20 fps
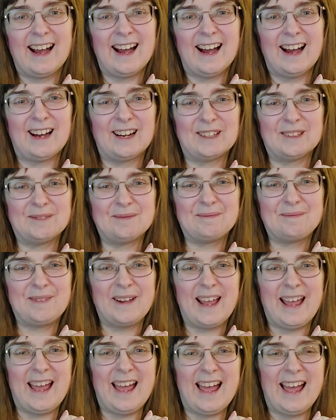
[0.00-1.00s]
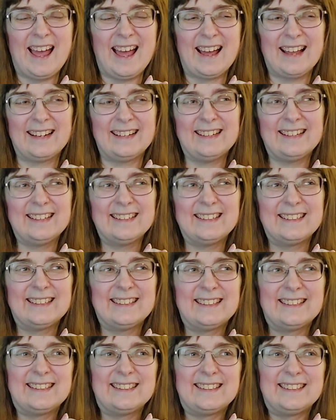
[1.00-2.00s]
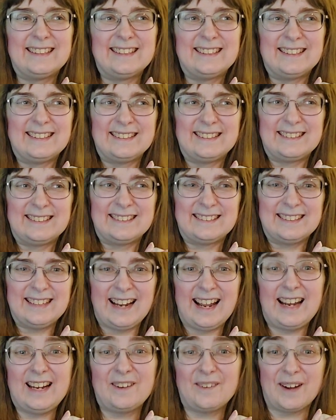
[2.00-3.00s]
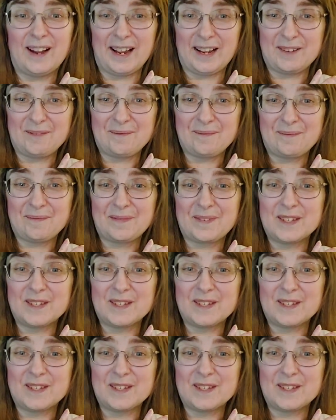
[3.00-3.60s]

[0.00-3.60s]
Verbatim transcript: Um, and anyway,